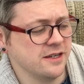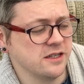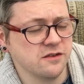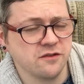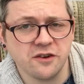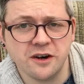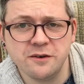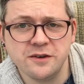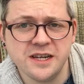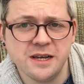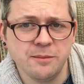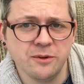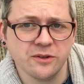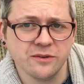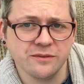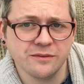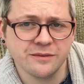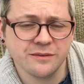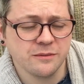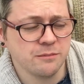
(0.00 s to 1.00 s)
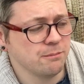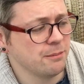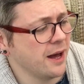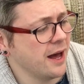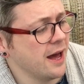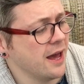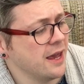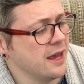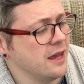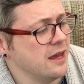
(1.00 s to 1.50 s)
Knights of the Round Table
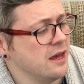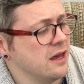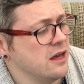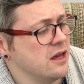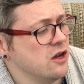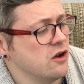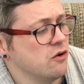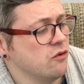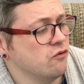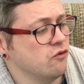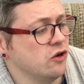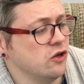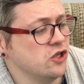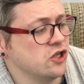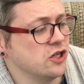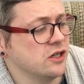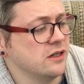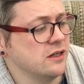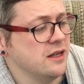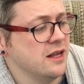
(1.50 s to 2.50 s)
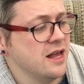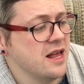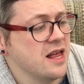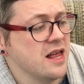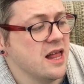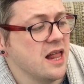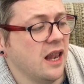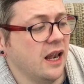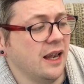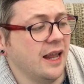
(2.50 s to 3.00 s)
by Roger
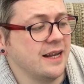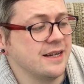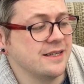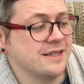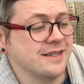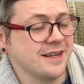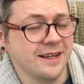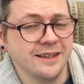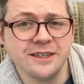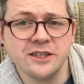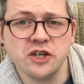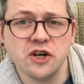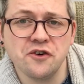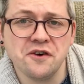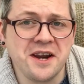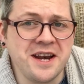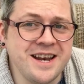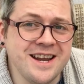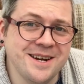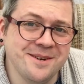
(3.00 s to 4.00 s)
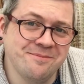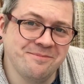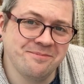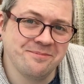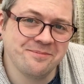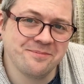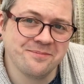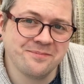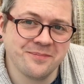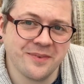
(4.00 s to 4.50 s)
Lancelyn Green.
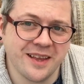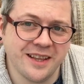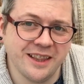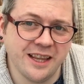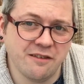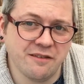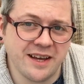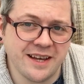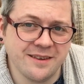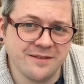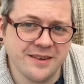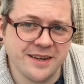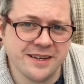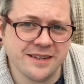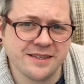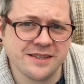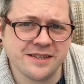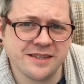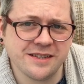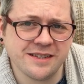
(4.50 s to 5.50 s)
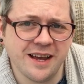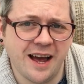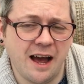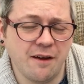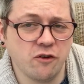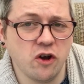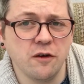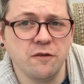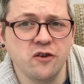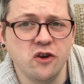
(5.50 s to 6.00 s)
Love it.
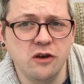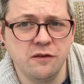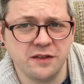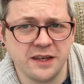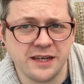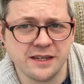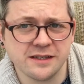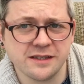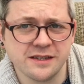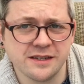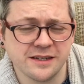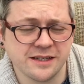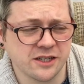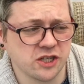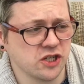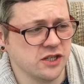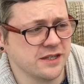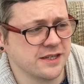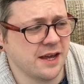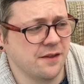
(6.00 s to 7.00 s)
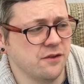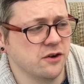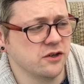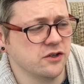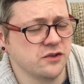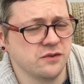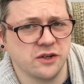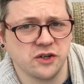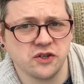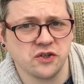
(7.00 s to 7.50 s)
I've got a few of these editions, and
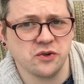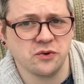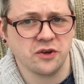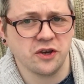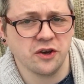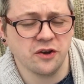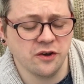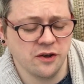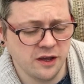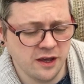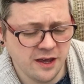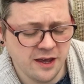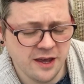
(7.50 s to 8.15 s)
they're so cute.